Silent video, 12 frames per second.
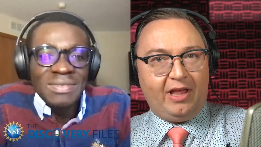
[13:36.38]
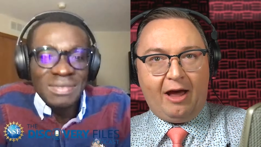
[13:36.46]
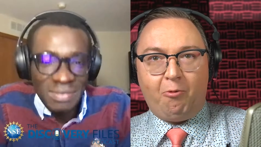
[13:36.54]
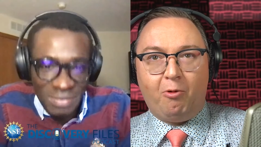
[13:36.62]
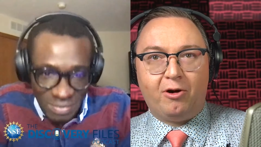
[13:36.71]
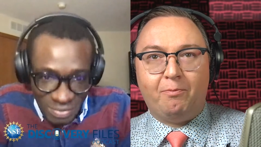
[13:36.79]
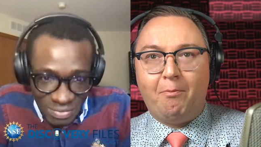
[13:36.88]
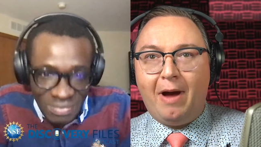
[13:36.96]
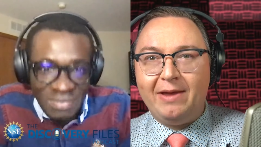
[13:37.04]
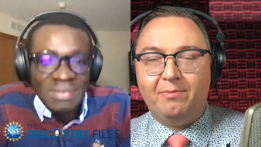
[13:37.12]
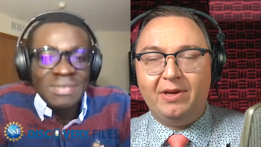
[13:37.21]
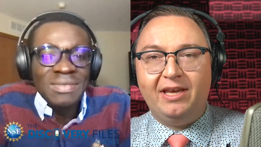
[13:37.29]
Speaker 1: that work
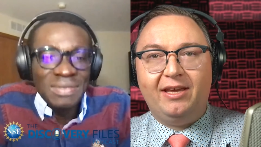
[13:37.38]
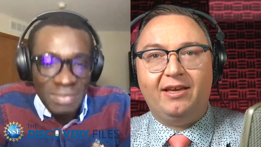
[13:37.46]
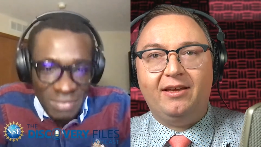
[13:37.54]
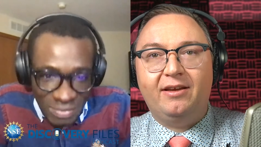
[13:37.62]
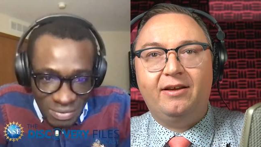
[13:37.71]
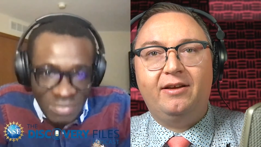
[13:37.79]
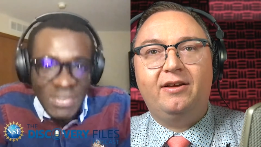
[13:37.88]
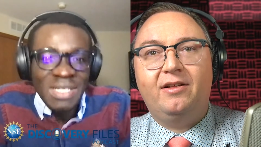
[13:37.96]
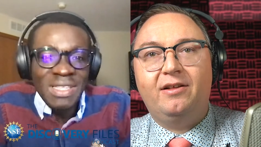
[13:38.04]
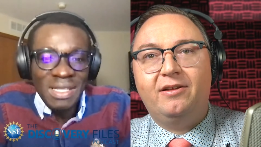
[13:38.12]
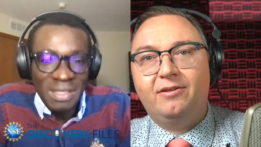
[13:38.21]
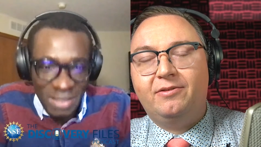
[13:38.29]
might be.
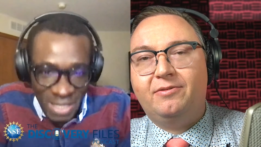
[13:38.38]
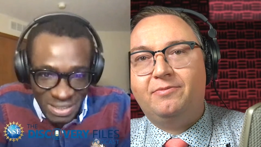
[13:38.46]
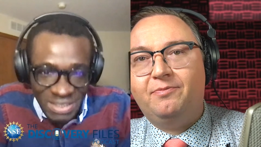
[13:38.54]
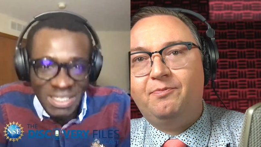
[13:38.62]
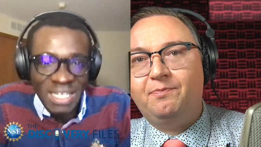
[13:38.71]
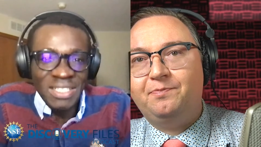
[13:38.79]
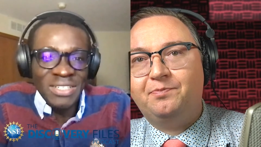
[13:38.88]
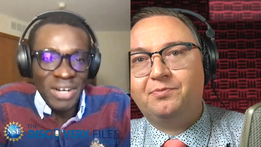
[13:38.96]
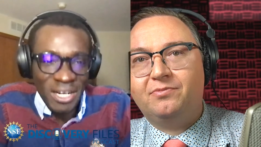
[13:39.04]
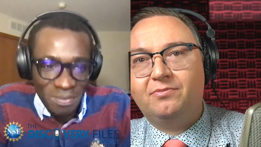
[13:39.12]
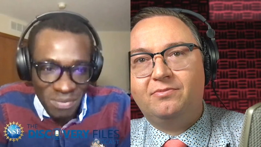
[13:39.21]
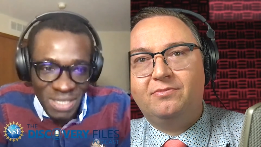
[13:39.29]
That's
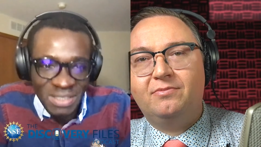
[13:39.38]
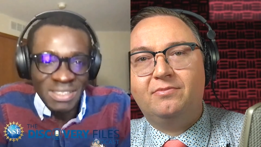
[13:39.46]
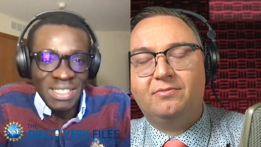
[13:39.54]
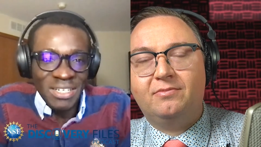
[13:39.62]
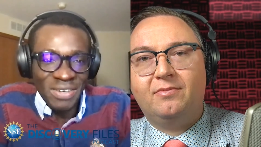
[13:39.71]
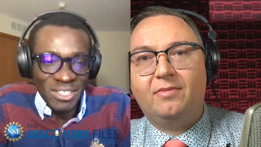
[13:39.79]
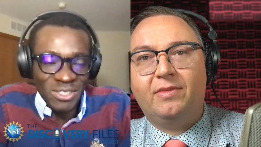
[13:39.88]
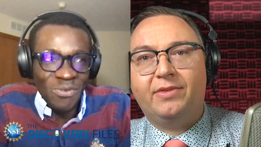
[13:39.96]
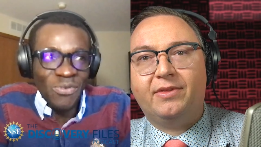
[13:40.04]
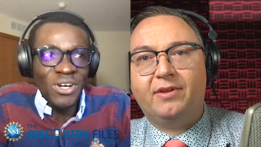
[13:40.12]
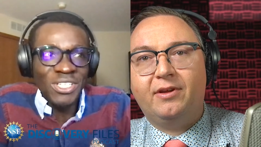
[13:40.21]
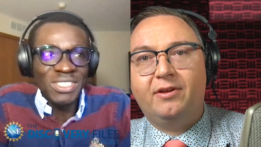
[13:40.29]
exactly right. That's exactly
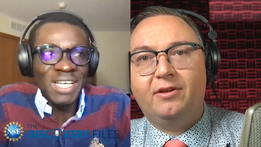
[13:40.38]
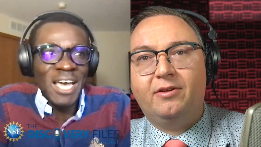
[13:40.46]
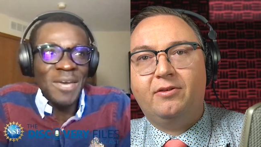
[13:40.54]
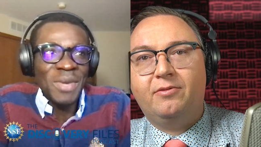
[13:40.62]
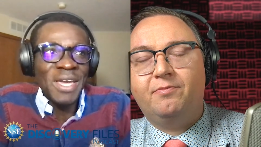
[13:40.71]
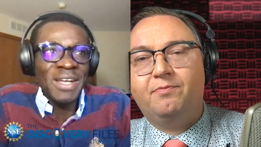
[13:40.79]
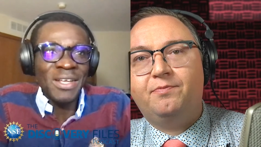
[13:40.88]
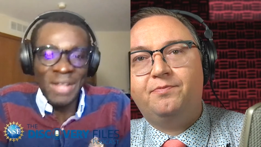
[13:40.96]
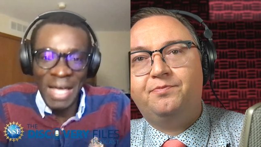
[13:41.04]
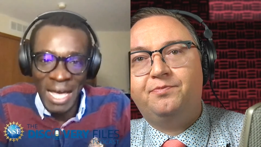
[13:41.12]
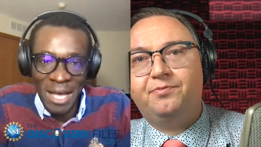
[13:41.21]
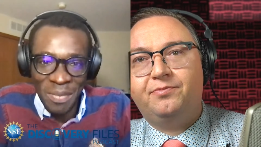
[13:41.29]
right. So, first time
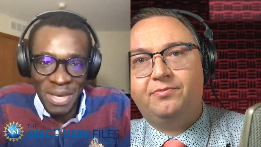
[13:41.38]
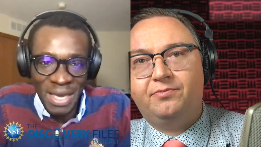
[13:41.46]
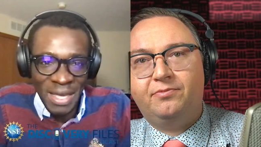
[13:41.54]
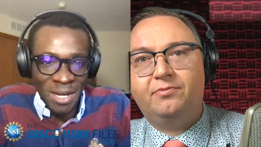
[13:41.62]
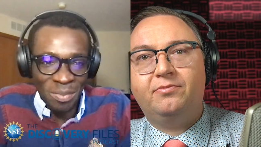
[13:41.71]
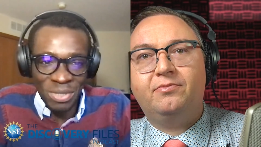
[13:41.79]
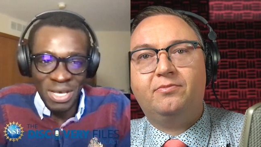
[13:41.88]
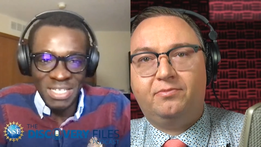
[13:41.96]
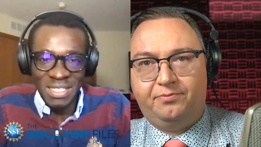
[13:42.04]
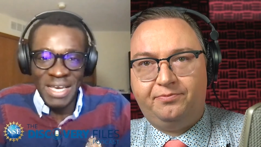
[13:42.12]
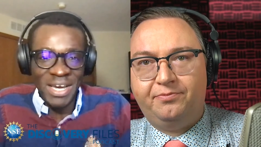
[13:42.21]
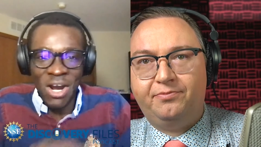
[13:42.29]
in a lab at a
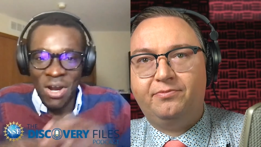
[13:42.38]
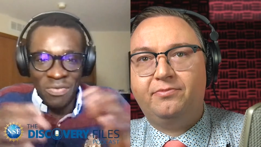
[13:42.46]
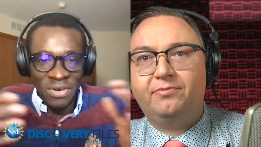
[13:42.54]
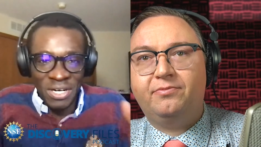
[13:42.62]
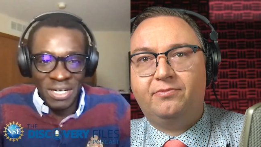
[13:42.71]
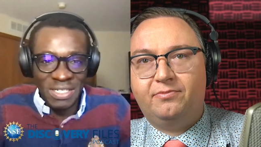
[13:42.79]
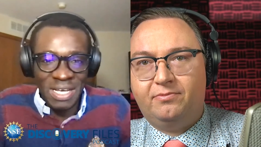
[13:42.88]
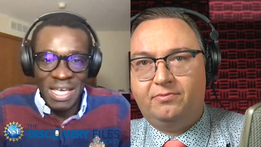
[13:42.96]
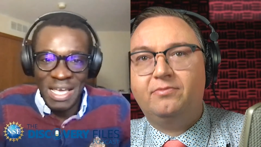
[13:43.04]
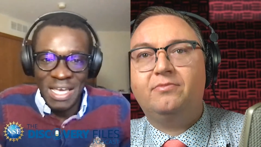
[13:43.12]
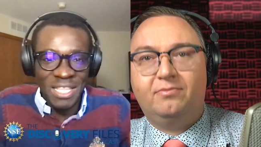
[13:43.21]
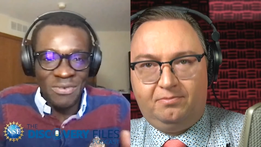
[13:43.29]
place like
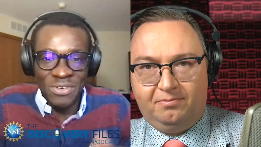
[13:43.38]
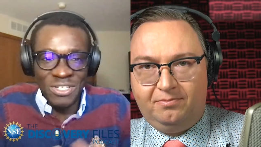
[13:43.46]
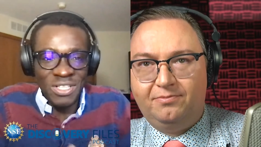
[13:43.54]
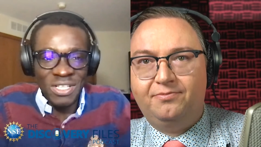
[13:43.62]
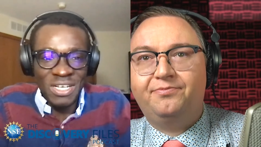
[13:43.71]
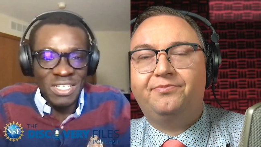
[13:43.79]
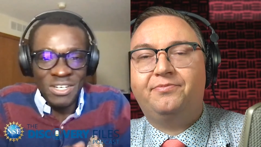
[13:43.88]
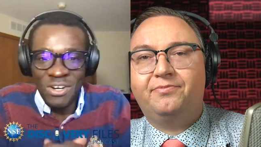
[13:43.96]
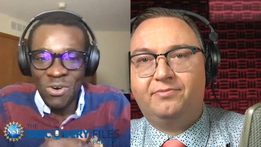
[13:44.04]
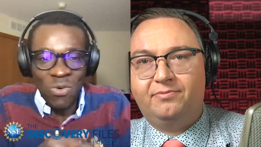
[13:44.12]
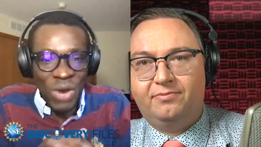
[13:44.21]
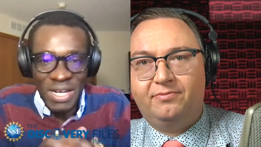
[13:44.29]
Harvard, the
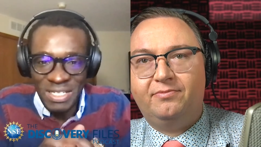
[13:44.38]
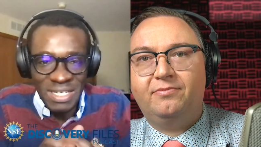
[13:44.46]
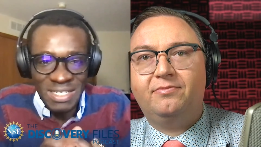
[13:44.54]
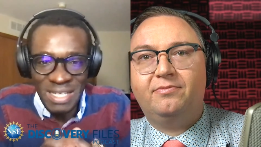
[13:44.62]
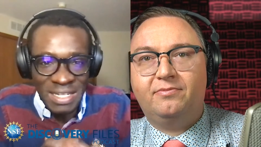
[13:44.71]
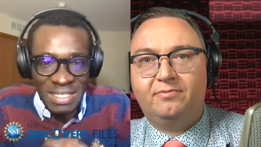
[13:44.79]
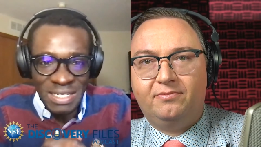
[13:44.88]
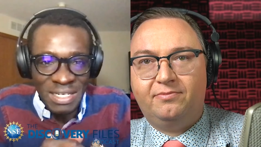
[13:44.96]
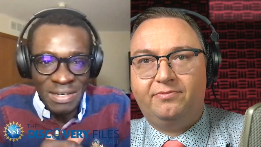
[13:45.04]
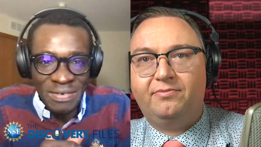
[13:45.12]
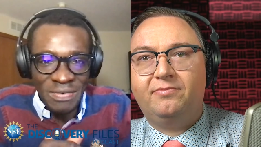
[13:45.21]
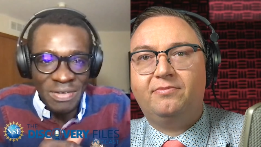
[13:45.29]
facilities are quite
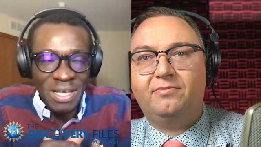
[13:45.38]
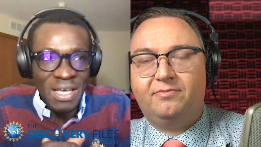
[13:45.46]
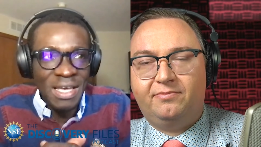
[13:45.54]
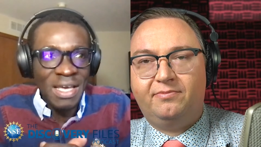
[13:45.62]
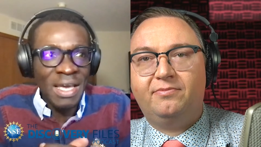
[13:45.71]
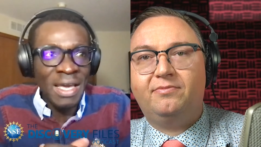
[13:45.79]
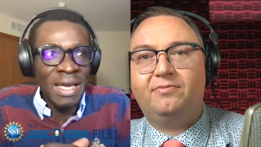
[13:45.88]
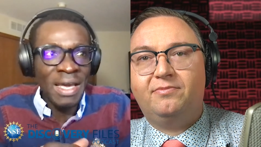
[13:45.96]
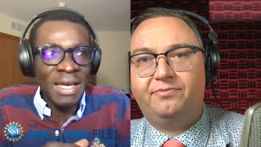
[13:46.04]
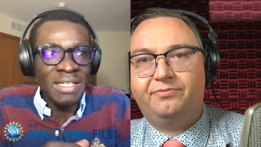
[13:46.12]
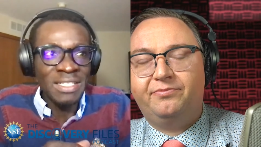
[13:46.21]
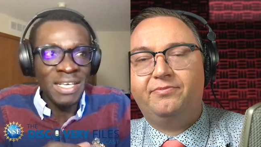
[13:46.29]
extensive
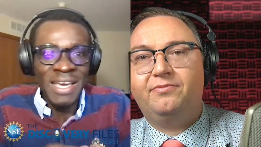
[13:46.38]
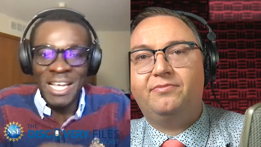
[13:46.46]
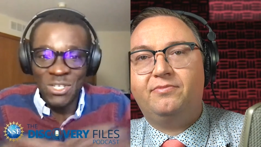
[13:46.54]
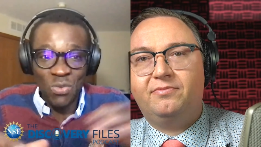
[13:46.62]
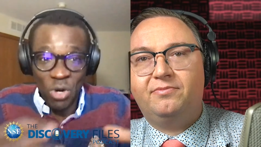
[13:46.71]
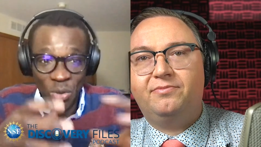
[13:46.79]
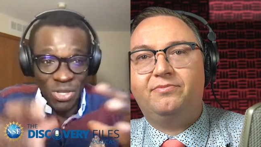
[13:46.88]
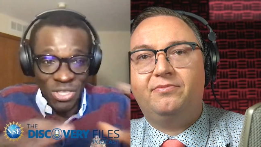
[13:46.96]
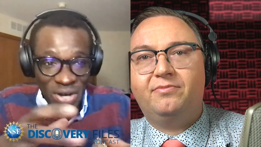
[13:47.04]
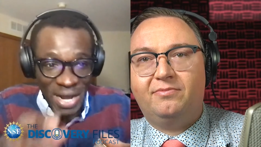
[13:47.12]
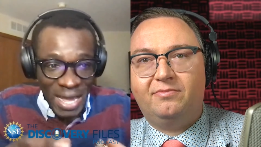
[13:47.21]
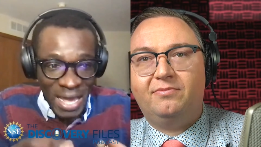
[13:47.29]
and they get to
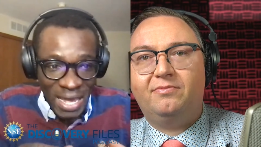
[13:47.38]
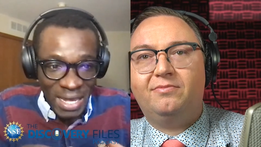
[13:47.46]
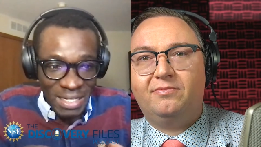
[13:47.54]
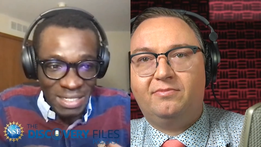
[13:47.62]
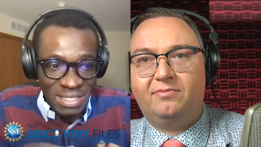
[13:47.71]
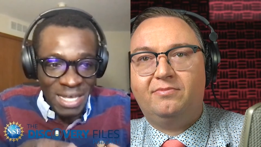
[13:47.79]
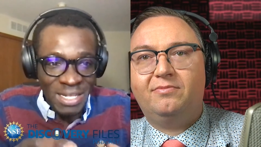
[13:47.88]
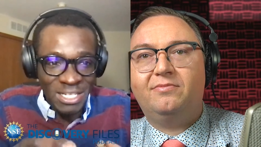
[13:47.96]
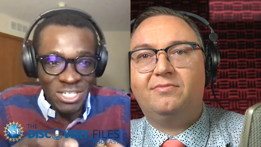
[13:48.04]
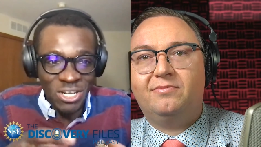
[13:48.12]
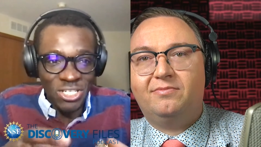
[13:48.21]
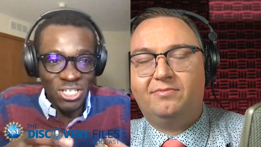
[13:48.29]
work with their hands.
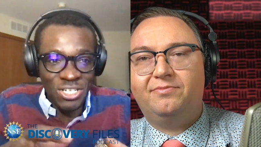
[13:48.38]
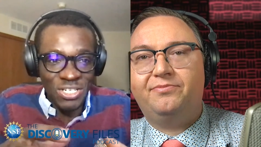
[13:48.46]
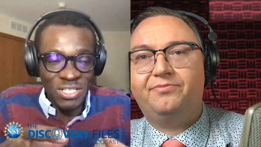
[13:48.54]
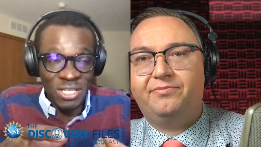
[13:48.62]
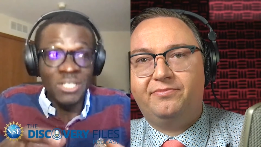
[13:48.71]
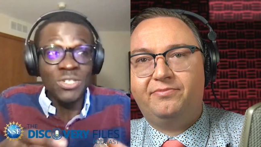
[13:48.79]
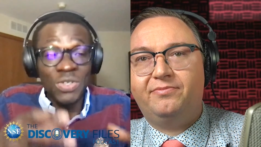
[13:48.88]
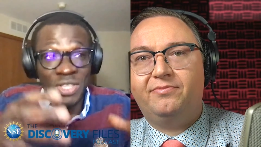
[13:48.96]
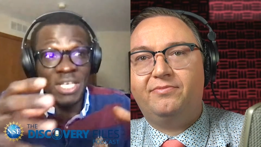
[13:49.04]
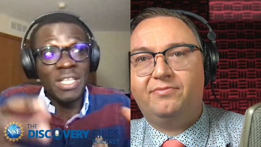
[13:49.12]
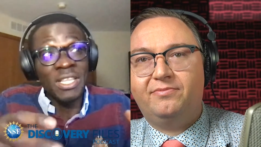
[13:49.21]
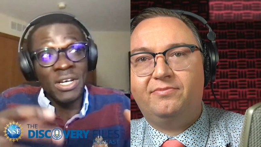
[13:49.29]
And it's not just, they
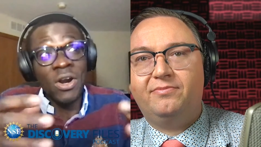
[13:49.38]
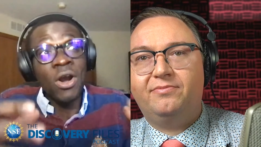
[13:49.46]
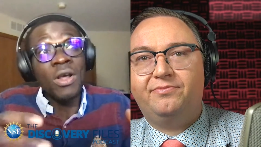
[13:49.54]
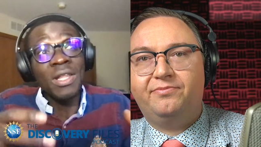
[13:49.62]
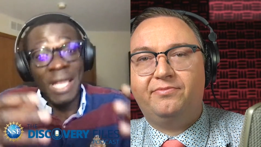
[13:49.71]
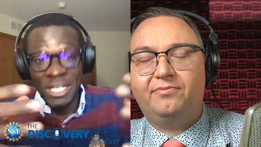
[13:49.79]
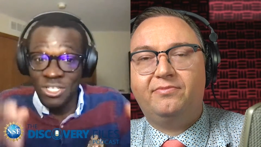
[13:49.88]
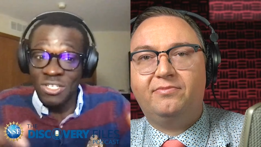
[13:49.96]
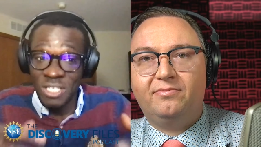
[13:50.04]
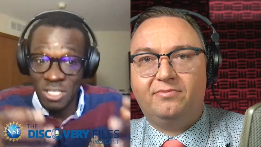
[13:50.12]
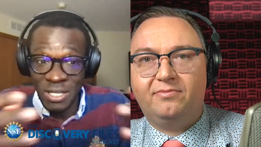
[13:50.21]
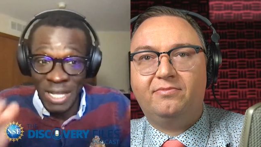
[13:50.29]
do, they, there are lectures,